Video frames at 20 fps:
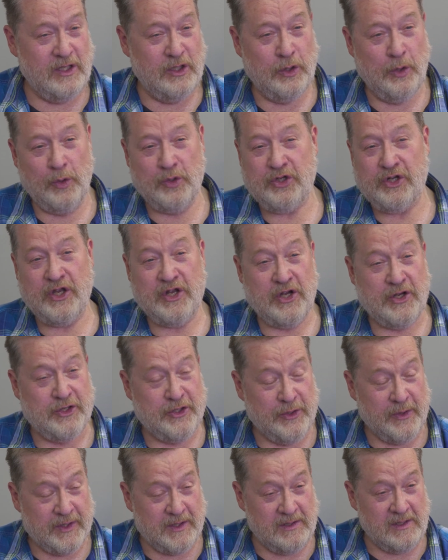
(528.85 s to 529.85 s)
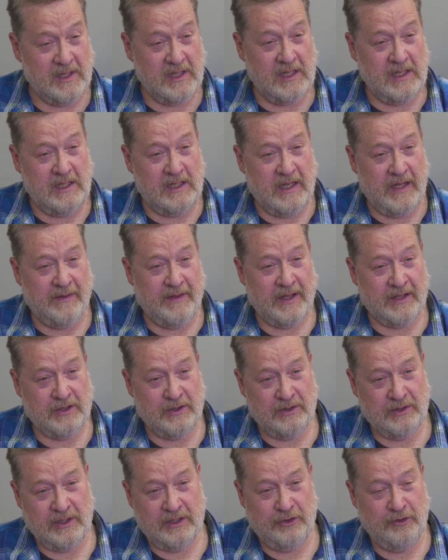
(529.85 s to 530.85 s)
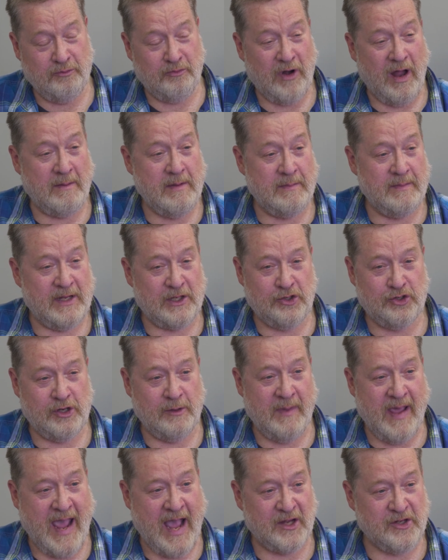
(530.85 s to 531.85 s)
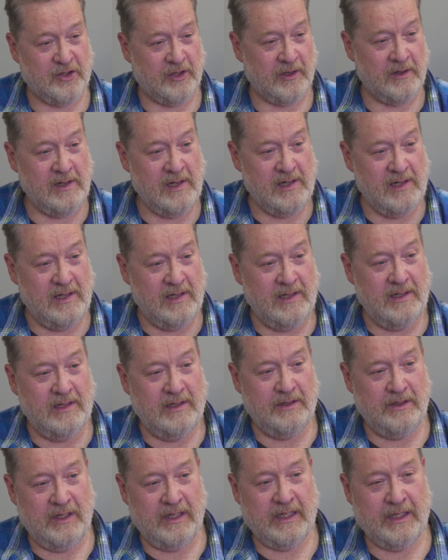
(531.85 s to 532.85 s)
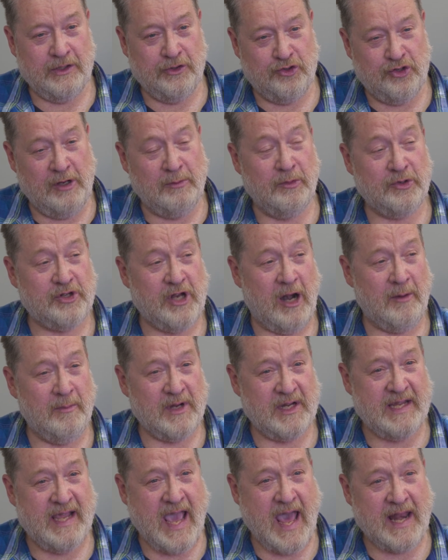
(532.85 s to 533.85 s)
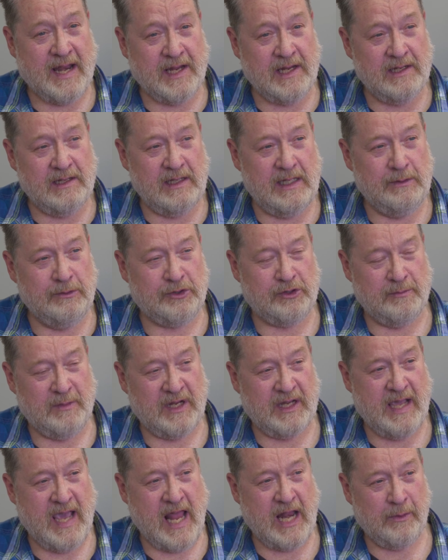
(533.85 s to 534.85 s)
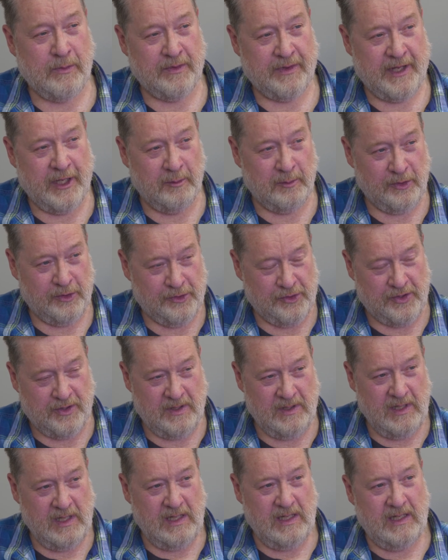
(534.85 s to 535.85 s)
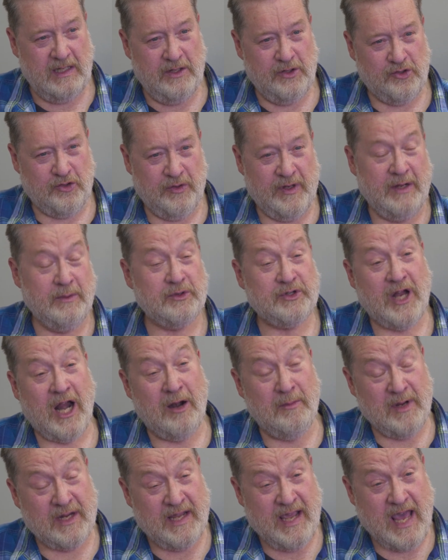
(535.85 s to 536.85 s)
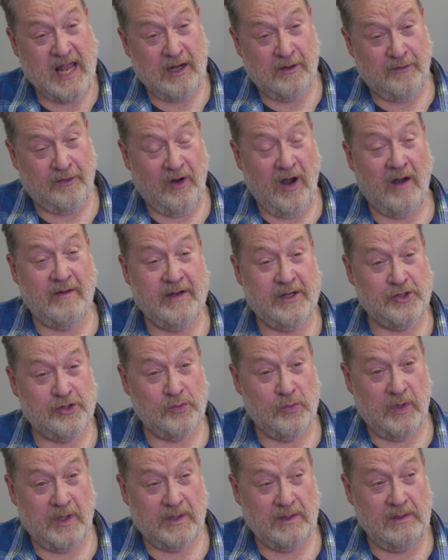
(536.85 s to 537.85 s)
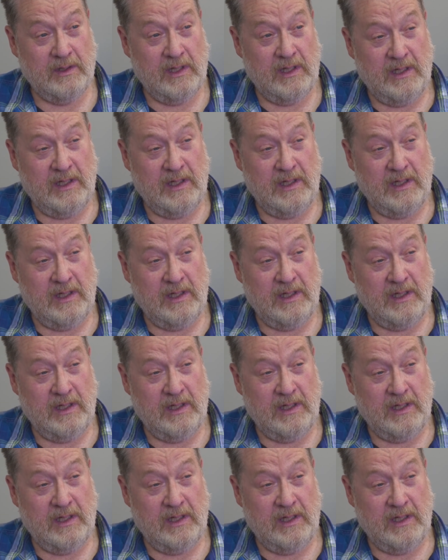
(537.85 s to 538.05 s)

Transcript: Who's going to do it? And then you probably met Jim Hassler. Jim was our mechanic. He was a mechanic with Elmhurst. So he was our mechanic for our engine one.